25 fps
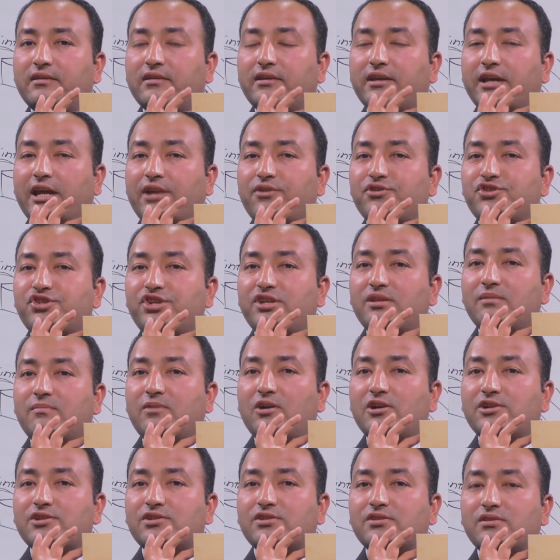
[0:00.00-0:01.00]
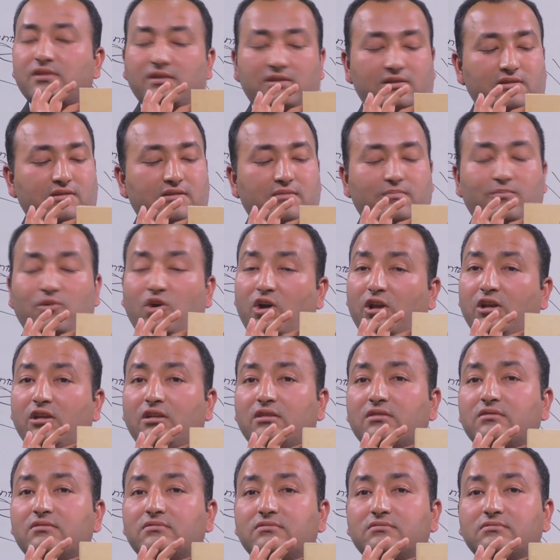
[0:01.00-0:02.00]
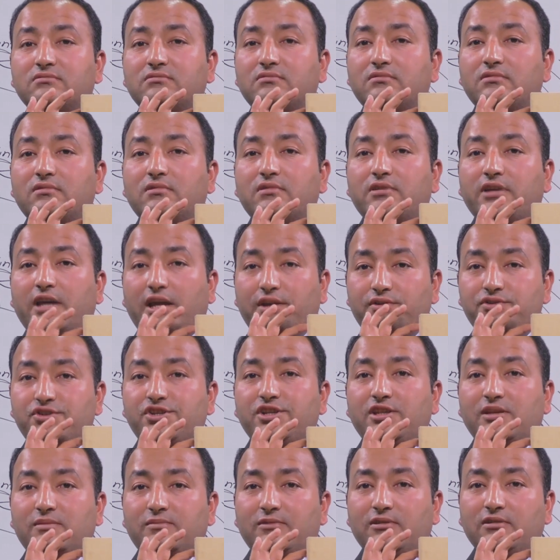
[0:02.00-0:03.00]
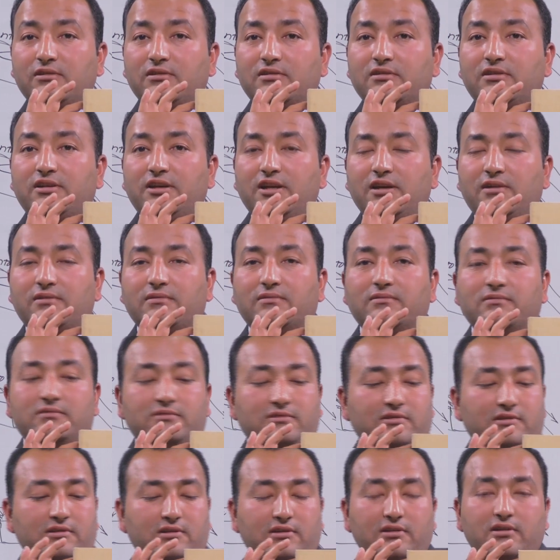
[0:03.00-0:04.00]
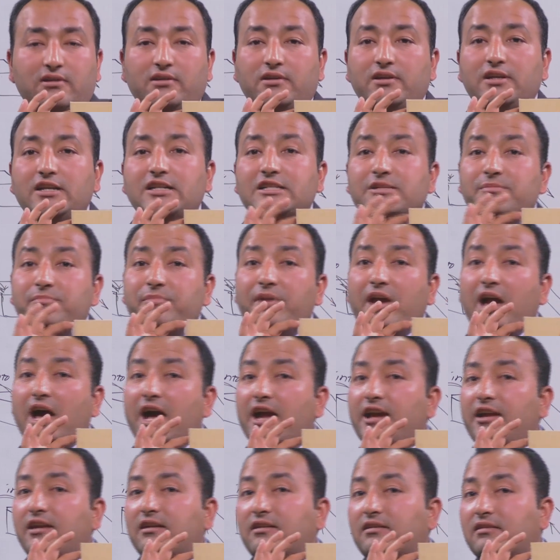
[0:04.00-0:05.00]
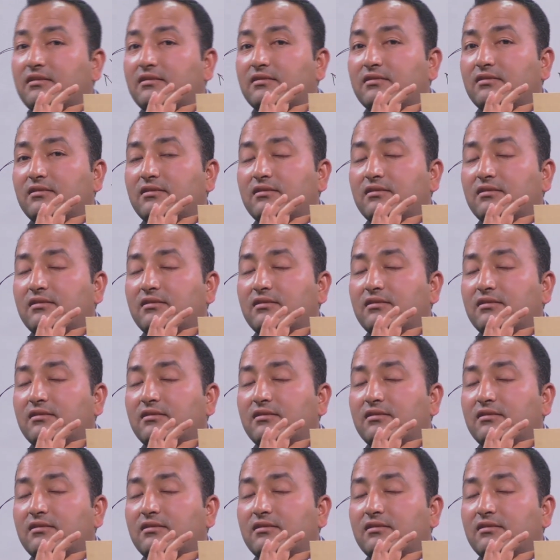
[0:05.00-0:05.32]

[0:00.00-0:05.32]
Can you see the box, ball? Can you see the ball? No. It's behind.